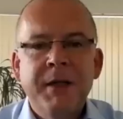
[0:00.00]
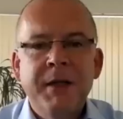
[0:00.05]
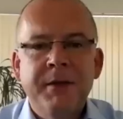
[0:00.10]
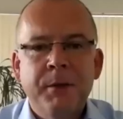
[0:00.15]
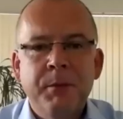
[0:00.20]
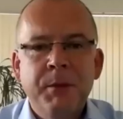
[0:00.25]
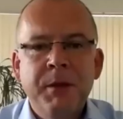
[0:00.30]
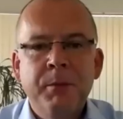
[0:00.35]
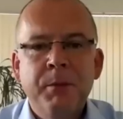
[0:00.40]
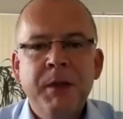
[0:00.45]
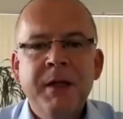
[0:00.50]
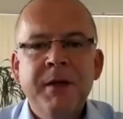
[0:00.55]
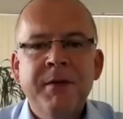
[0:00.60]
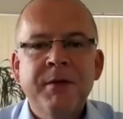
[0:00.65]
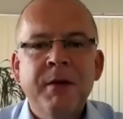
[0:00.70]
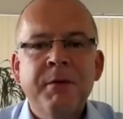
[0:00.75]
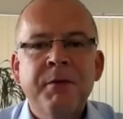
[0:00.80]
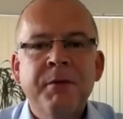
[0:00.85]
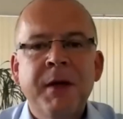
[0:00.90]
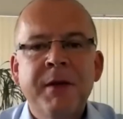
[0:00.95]
I mean,
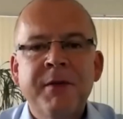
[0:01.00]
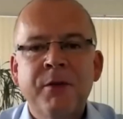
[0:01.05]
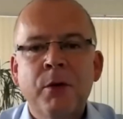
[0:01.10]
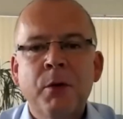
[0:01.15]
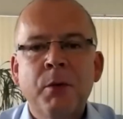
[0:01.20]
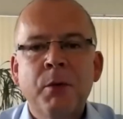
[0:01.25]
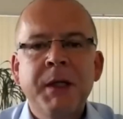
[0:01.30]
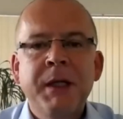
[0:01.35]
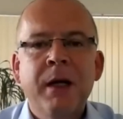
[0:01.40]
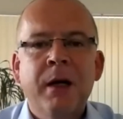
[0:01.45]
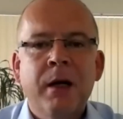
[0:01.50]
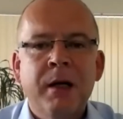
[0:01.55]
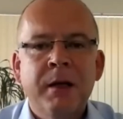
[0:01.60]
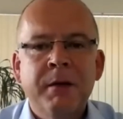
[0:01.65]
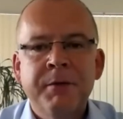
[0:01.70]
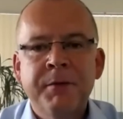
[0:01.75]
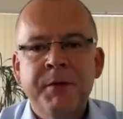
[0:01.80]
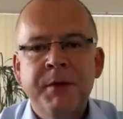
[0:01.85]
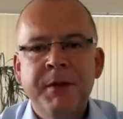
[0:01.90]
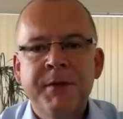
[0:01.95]
BASF has already
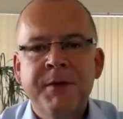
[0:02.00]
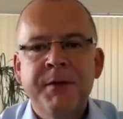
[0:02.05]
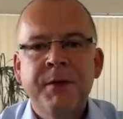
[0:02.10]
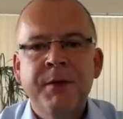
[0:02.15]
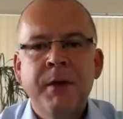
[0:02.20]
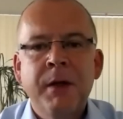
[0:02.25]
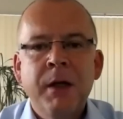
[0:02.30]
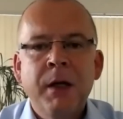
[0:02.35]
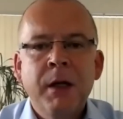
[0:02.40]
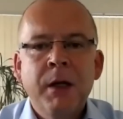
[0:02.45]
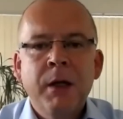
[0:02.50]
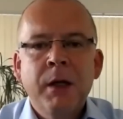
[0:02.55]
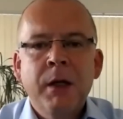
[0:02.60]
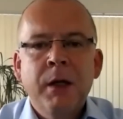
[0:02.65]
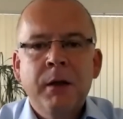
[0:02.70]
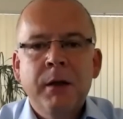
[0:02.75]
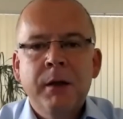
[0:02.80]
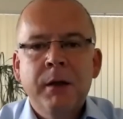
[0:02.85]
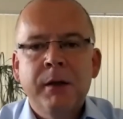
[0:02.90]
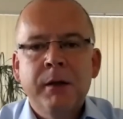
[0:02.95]
halved its
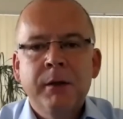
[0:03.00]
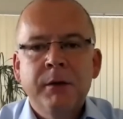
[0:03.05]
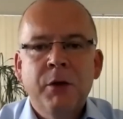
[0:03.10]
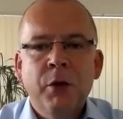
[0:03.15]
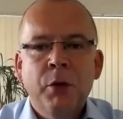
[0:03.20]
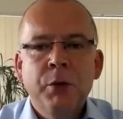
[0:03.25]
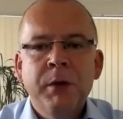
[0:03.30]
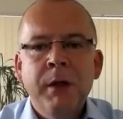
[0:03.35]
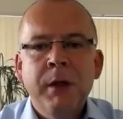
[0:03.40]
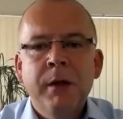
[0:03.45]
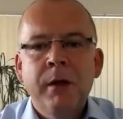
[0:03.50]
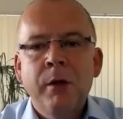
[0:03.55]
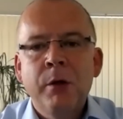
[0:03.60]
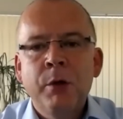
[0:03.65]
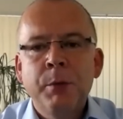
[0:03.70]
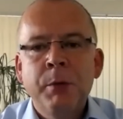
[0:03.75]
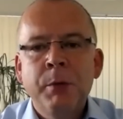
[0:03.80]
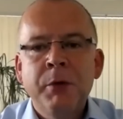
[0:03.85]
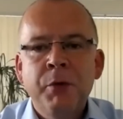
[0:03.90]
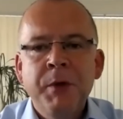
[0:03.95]
total
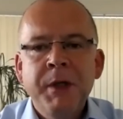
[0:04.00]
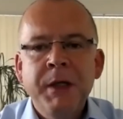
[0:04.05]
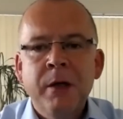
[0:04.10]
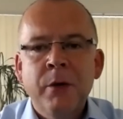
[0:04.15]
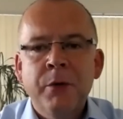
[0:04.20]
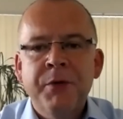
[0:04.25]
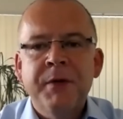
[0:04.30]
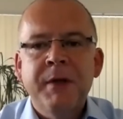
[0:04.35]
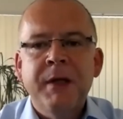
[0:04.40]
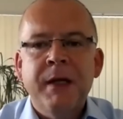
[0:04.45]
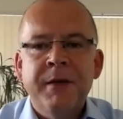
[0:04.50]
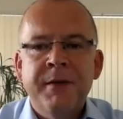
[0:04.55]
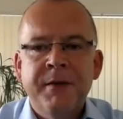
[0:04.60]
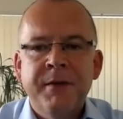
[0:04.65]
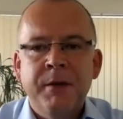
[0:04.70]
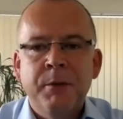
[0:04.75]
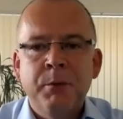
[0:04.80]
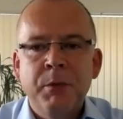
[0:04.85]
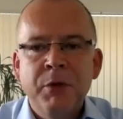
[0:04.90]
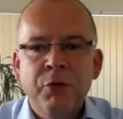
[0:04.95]
global greenhouse gas
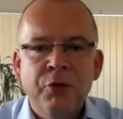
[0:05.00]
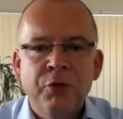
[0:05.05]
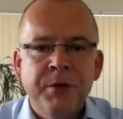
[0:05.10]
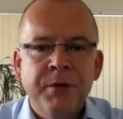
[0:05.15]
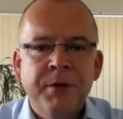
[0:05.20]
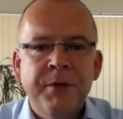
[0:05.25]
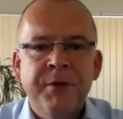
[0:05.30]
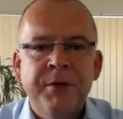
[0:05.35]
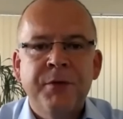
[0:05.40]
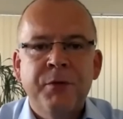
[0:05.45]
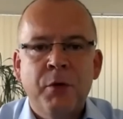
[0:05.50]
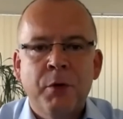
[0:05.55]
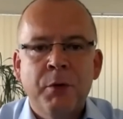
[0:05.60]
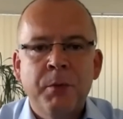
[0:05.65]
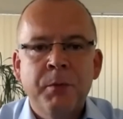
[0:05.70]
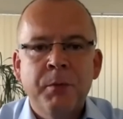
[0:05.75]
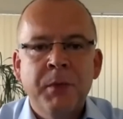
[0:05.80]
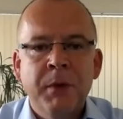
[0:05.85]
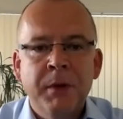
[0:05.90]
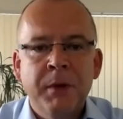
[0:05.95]
emissions
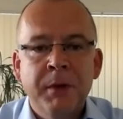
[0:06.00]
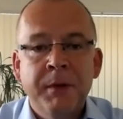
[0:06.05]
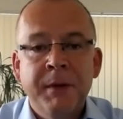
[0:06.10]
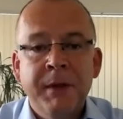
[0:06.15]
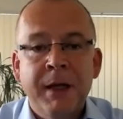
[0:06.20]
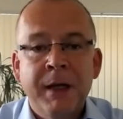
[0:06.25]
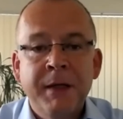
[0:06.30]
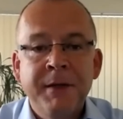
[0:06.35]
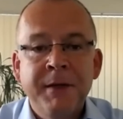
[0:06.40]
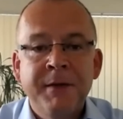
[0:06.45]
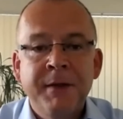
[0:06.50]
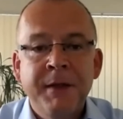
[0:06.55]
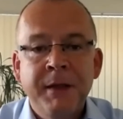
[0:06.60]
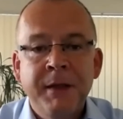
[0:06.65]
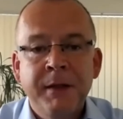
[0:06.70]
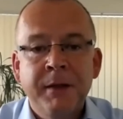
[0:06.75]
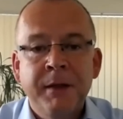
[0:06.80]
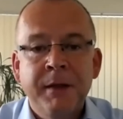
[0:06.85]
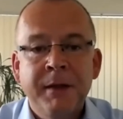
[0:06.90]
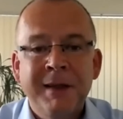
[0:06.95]
from
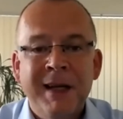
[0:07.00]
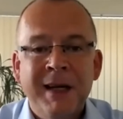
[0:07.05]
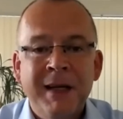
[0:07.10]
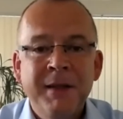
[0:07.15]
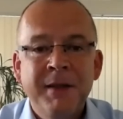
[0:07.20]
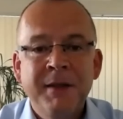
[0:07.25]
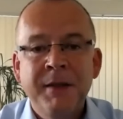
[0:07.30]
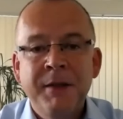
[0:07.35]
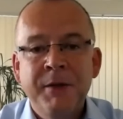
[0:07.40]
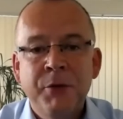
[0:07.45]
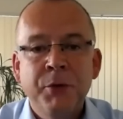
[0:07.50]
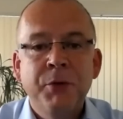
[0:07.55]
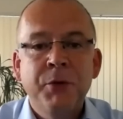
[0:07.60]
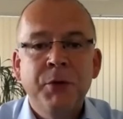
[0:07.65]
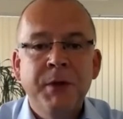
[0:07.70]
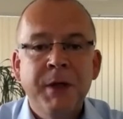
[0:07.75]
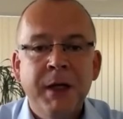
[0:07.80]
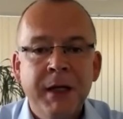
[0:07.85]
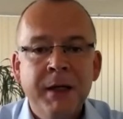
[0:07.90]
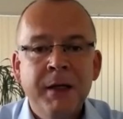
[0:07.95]
1990 to
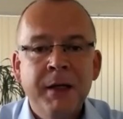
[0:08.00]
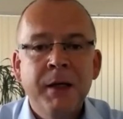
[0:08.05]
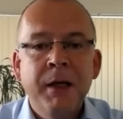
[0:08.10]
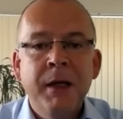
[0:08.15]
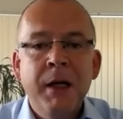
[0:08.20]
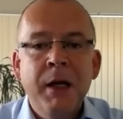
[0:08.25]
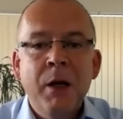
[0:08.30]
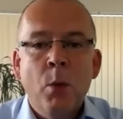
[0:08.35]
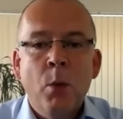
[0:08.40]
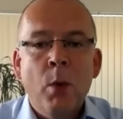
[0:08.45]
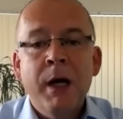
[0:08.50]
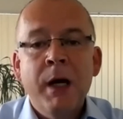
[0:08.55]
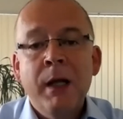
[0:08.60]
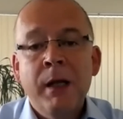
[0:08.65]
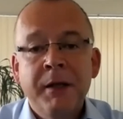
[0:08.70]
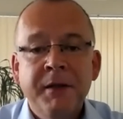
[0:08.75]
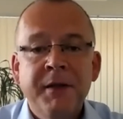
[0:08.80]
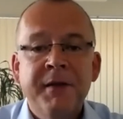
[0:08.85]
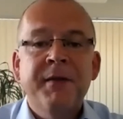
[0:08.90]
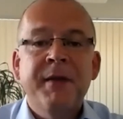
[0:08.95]
today, while at
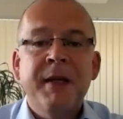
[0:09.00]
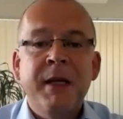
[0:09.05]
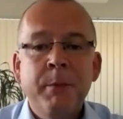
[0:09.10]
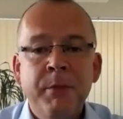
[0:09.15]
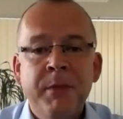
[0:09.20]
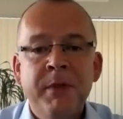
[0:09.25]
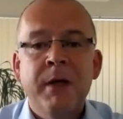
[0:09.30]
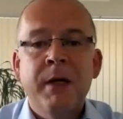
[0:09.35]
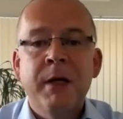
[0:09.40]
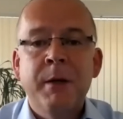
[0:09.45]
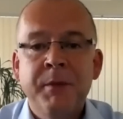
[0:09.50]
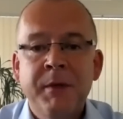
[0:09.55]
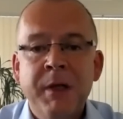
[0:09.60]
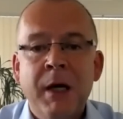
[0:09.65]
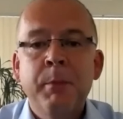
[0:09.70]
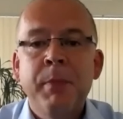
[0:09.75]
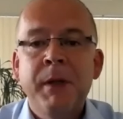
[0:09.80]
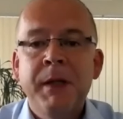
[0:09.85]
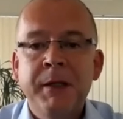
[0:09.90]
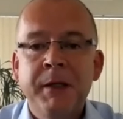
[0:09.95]
the same time
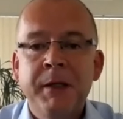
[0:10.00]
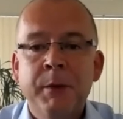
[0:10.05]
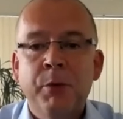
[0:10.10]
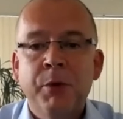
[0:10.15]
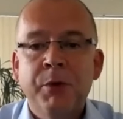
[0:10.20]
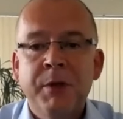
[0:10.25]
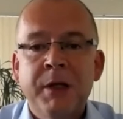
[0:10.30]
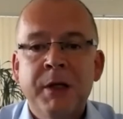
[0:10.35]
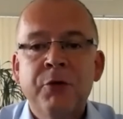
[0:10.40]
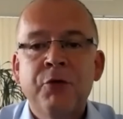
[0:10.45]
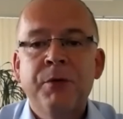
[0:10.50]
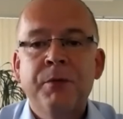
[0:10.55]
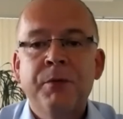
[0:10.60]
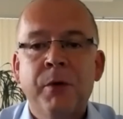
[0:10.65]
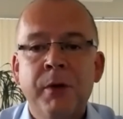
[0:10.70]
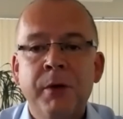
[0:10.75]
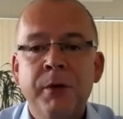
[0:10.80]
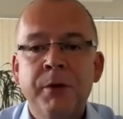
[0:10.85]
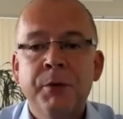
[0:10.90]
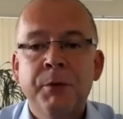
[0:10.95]
doubling the production
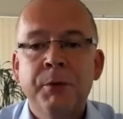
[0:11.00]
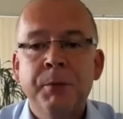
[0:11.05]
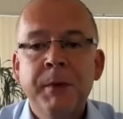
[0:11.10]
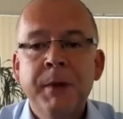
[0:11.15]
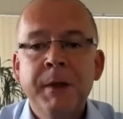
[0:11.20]
volume.